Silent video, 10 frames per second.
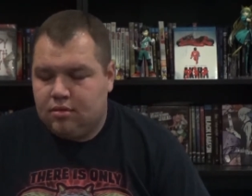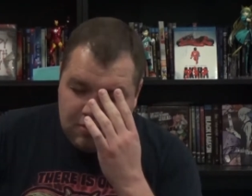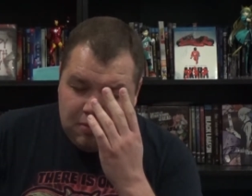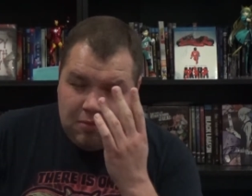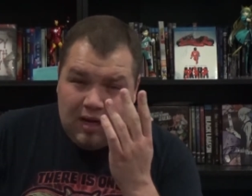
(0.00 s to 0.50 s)

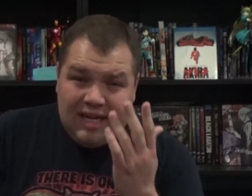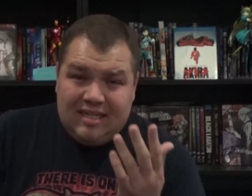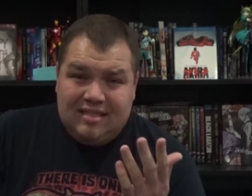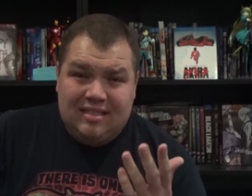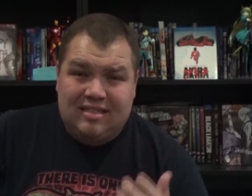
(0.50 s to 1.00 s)
Why
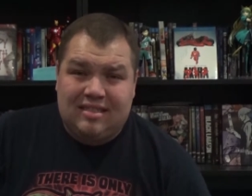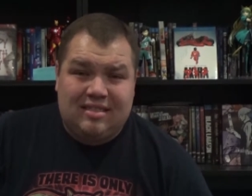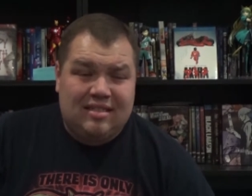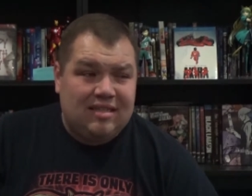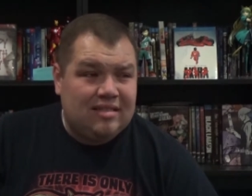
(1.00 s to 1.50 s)
does this
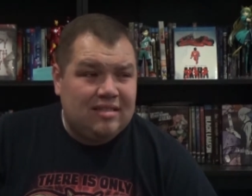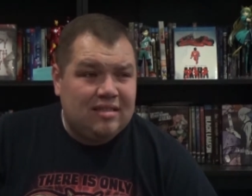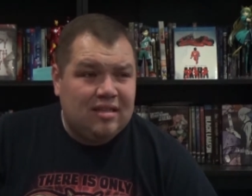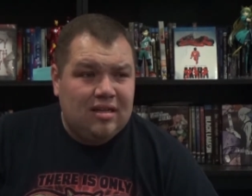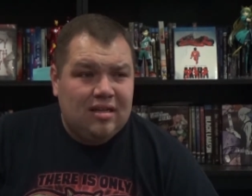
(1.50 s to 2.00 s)
exist?
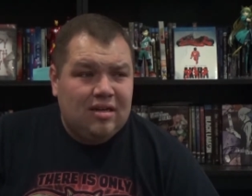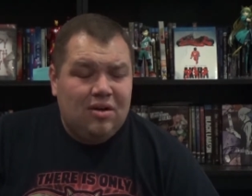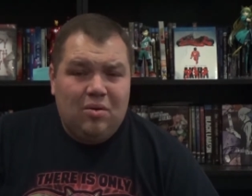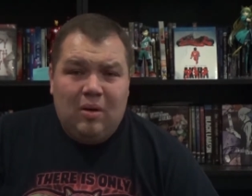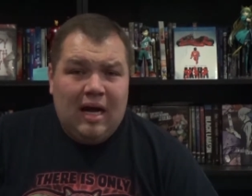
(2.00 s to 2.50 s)

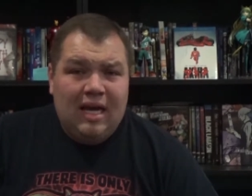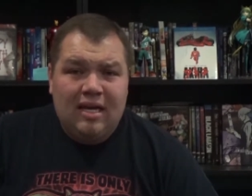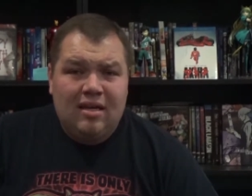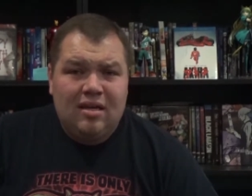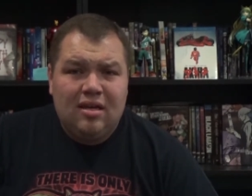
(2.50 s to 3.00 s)

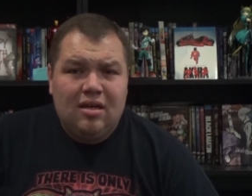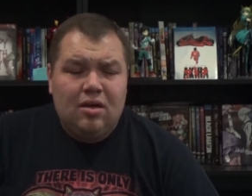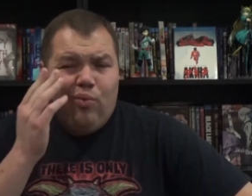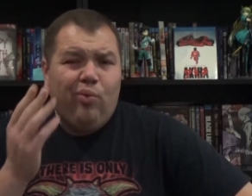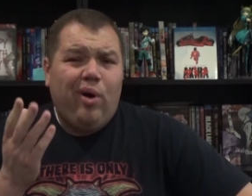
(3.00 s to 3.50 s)
Why,
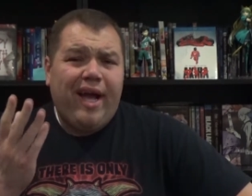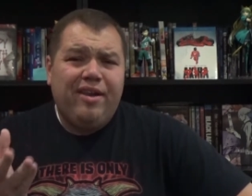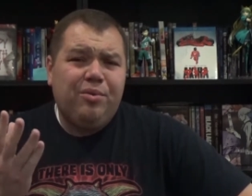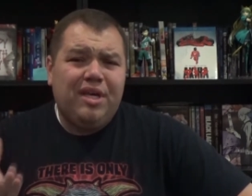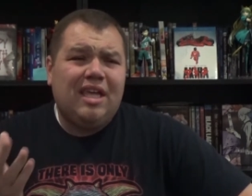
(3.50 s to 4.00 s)
why
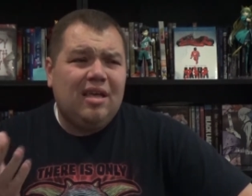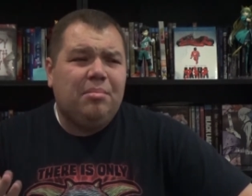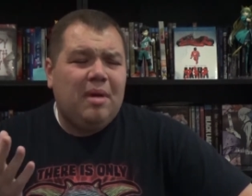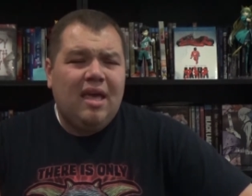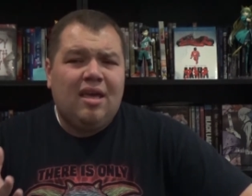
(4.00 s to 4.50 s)
do we
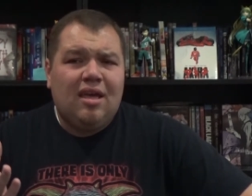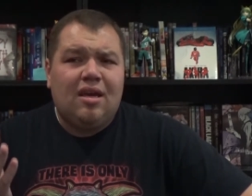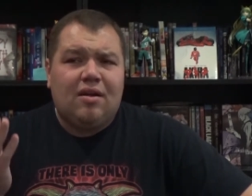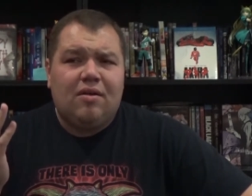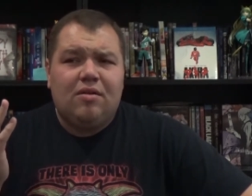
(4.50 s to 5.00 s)
keep
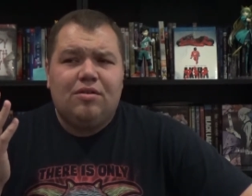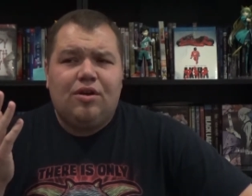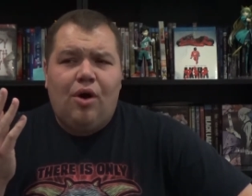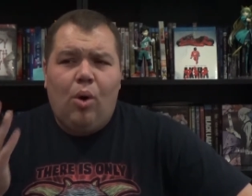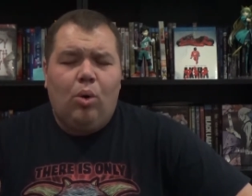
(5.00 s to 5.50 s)
making
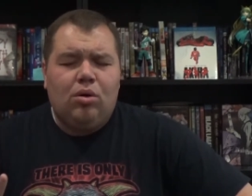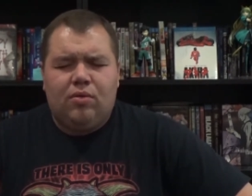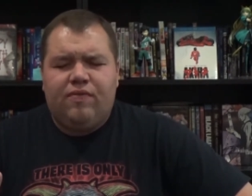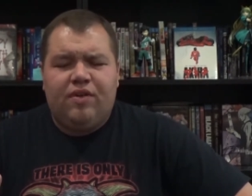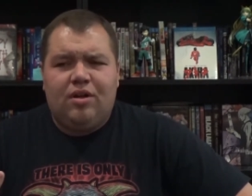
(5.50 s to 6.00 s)

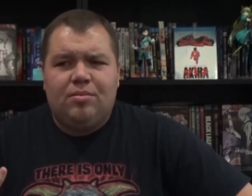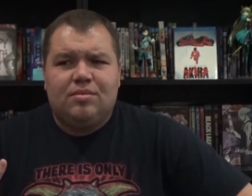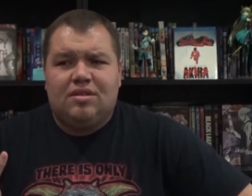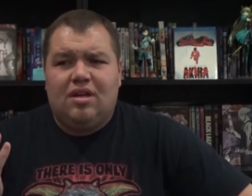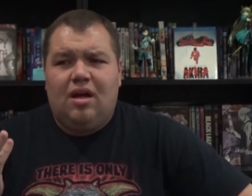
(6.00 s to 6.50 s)
horror
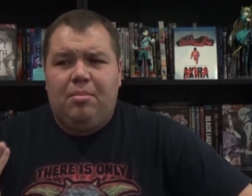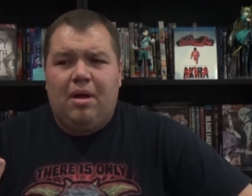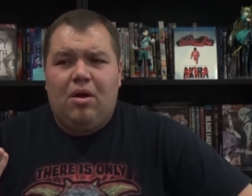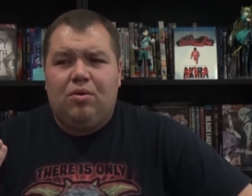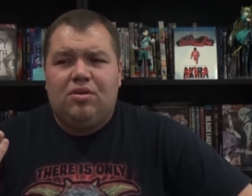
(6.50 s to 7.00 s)
films
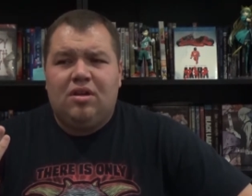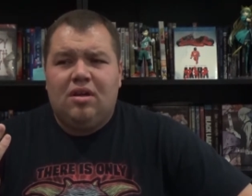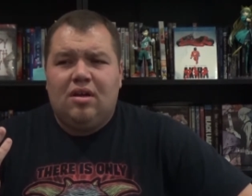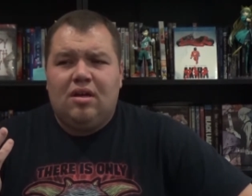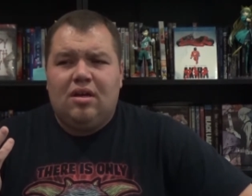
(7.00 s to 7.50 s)
about
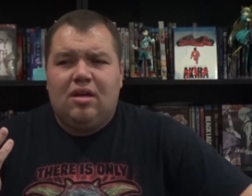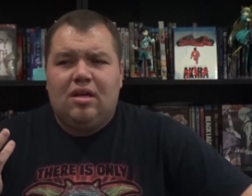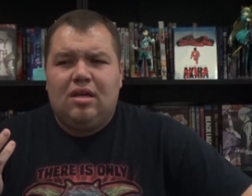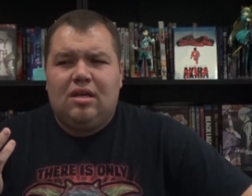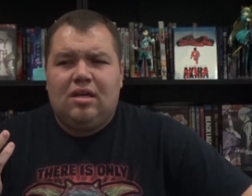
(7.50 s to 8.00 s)

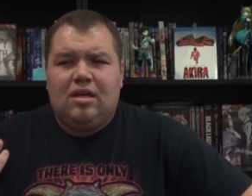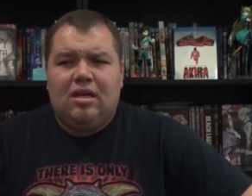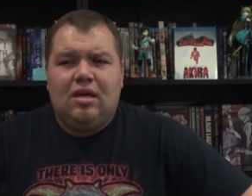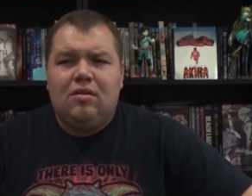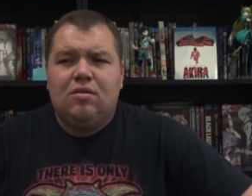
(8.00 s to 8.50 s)

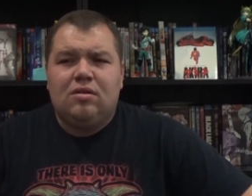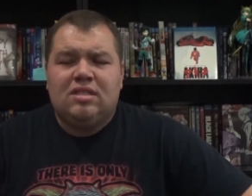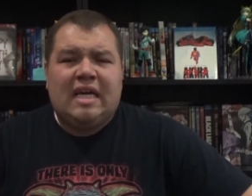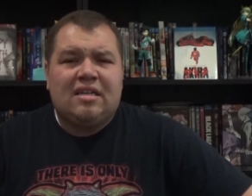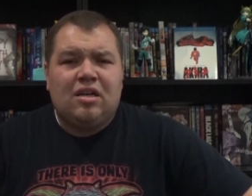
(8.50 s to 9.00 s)
killer
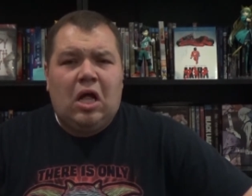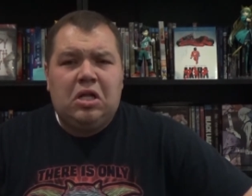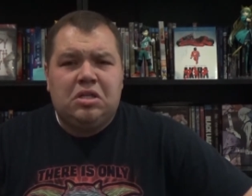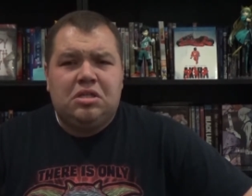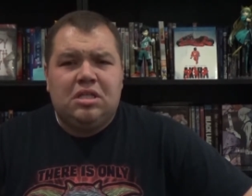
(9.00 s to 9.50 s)

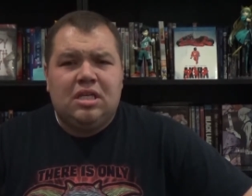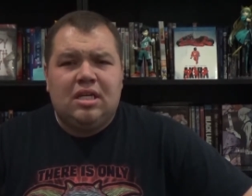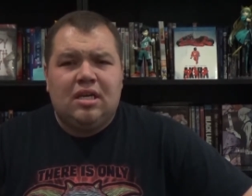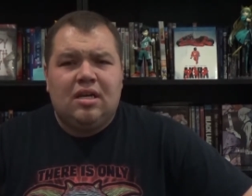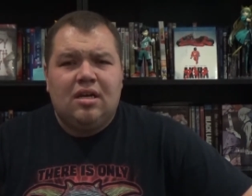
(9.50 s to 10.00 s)

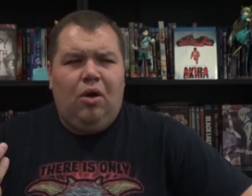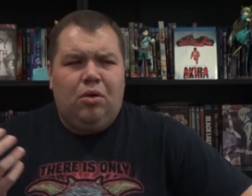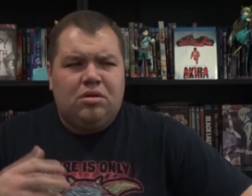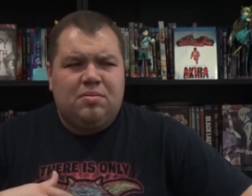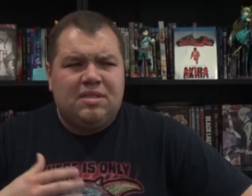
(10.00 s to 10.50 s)
technology
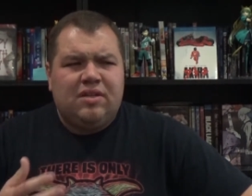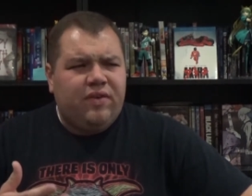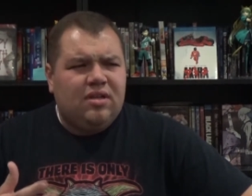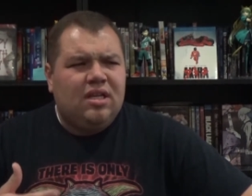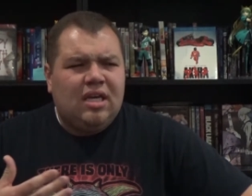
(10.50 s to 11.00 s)
or
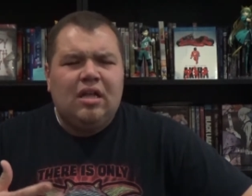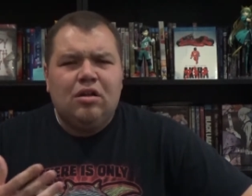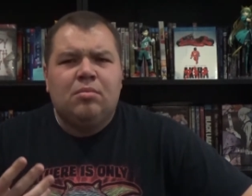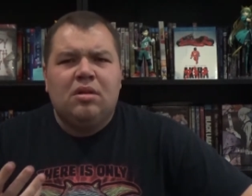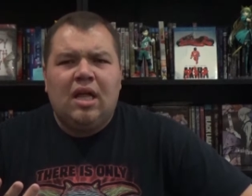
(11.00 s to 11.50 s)
specifically
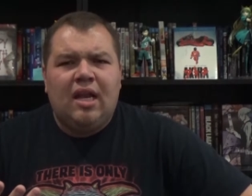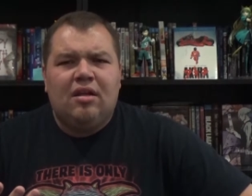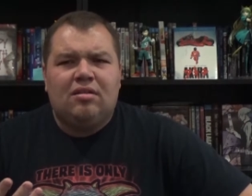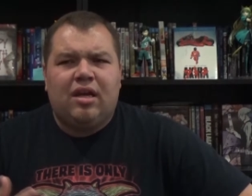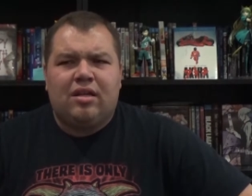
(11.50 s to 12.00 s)
killer
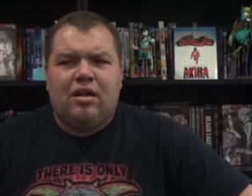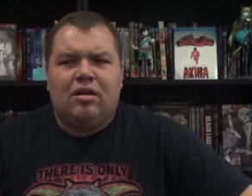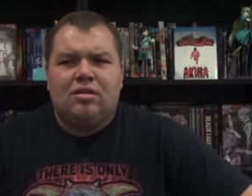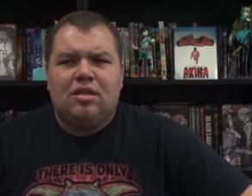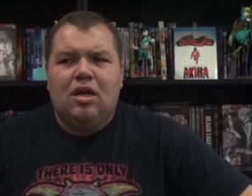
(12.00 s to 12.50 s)
millennial
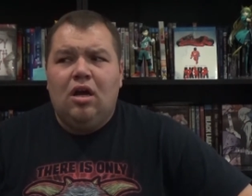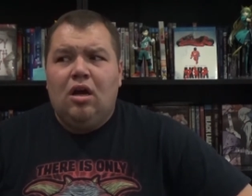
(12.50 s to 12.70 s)
technology.